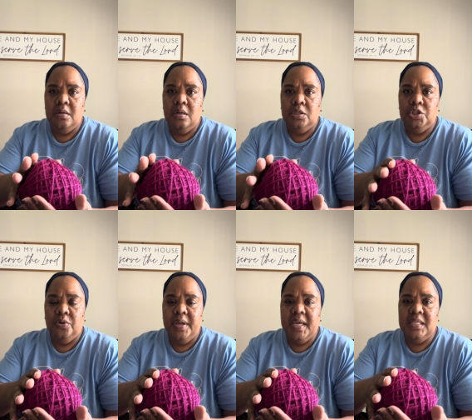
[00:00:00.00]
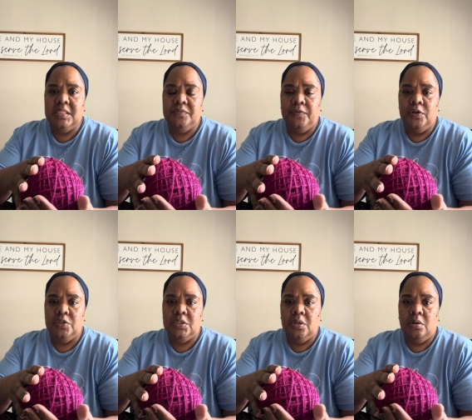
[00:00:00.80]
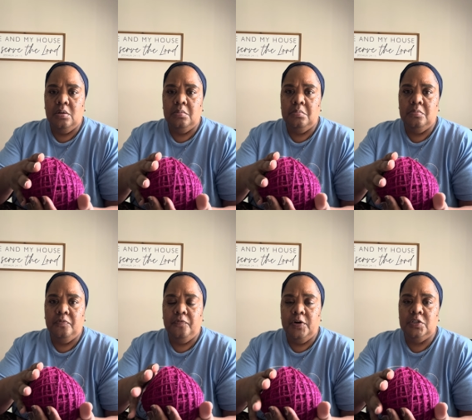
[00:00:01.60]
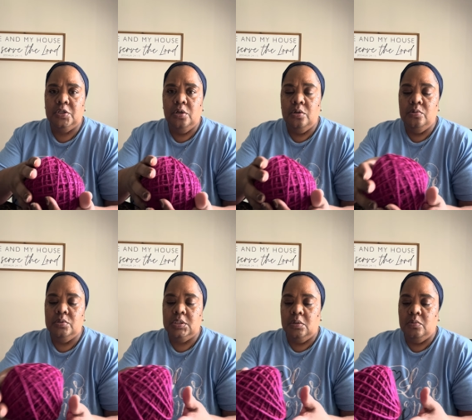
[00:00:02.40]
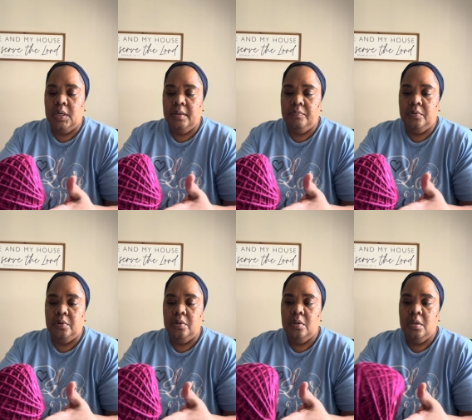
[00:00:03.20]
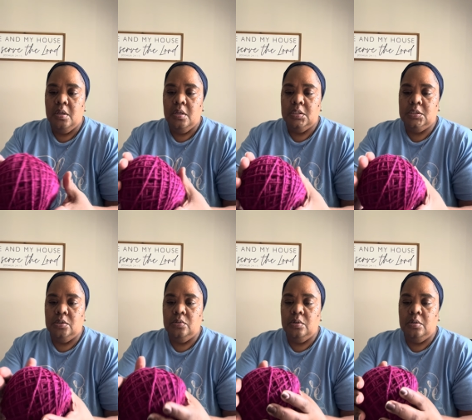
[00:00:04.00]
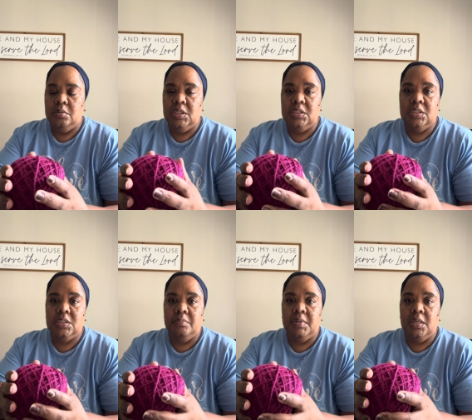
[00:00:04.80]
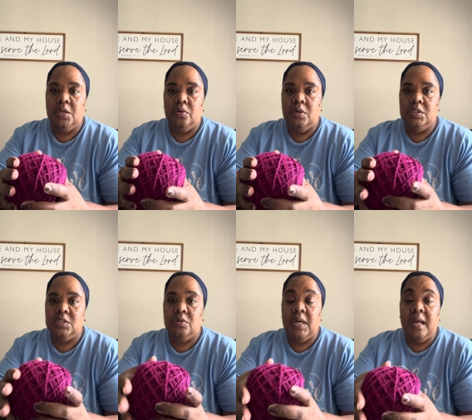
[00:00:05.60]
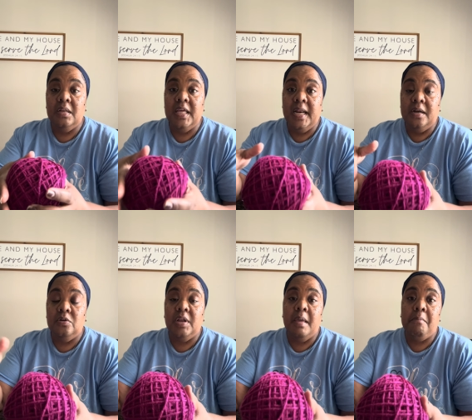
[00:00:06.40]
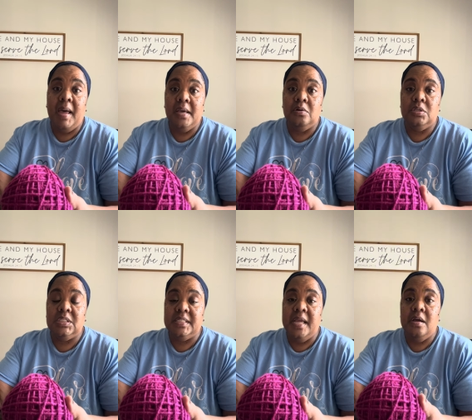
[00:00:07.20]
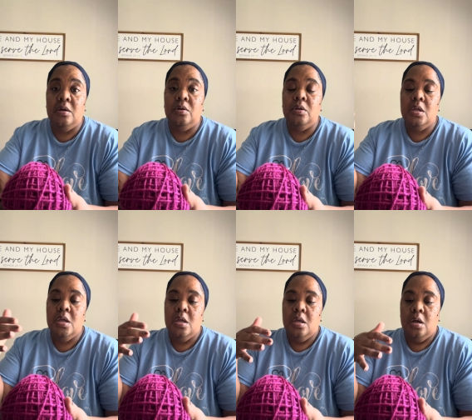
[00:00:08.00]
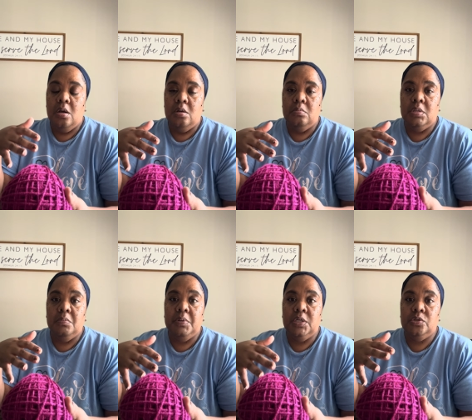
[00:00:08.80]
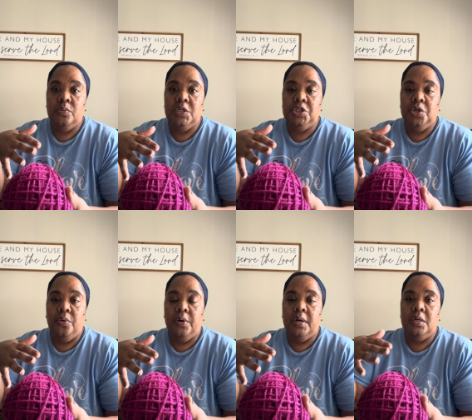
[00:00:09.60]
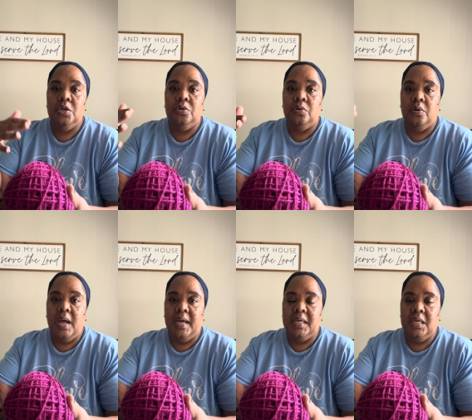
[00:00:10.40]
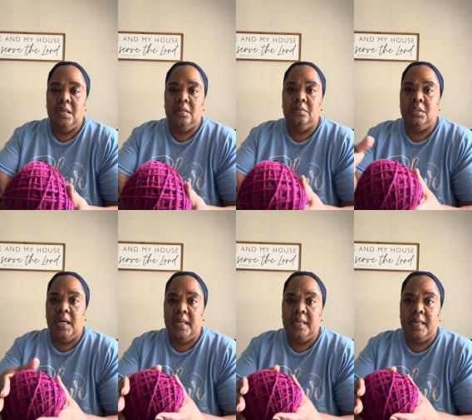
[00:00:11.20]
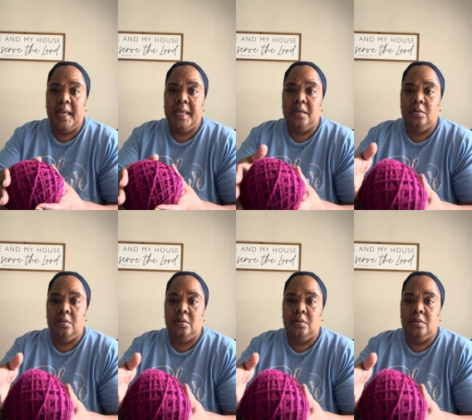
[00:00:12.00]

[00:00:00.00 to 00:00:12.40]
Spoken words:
Joann's first closed or whatever. So this is some of the yarn. So now that I know that Michael sell the big twist yarn, you know, I can kind of like